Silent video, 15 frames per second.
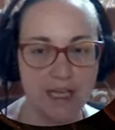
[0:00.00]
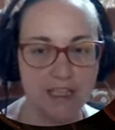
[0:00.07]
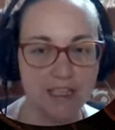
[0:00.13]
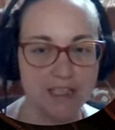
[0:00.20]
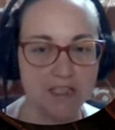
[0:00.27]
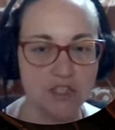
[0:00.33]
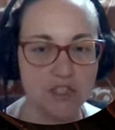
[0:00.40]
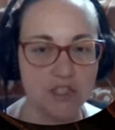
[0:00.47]

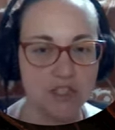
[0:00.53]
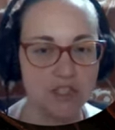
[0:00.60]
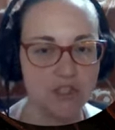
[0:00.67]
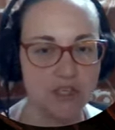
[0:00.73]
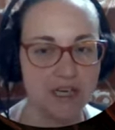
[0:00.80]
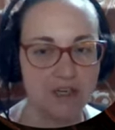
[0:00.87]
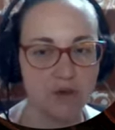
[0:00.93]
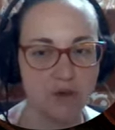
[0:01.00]
Lunch, you could
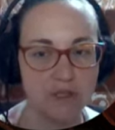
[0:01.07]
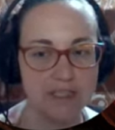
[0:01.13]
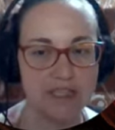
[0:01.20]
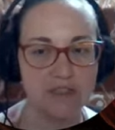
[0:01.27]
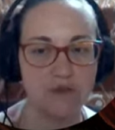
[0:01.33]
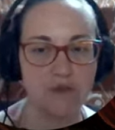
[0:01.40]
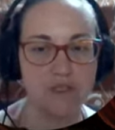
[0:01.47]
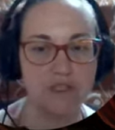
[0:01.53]
try Courtney
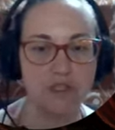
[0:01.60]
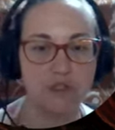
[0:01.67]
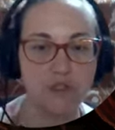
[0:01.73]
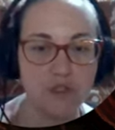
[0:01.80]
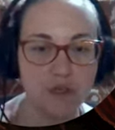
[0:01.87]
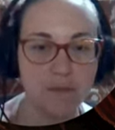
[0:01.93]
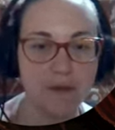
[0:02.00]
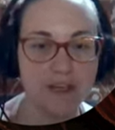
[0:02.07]
Luna's
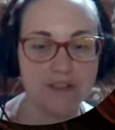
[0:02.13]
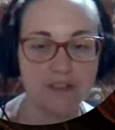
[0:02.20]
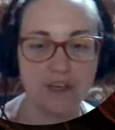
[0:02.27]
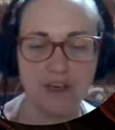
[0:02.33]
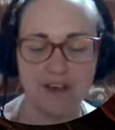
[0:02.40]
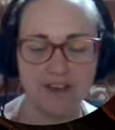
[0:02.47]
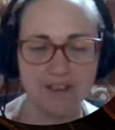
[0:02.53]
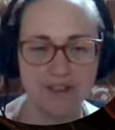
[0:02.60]
tuna melt,
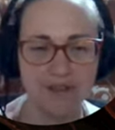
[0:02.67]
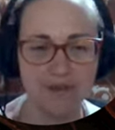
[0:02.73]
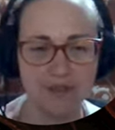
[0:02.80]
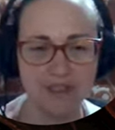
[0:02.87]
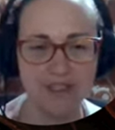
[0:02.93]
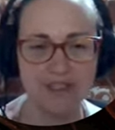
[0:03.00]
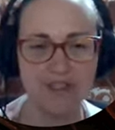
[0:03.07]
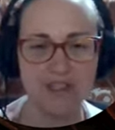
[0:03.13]
also
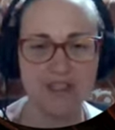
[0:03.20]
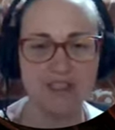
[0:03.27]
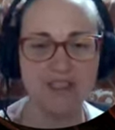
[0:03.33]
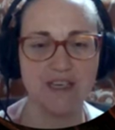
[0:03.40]
delicious.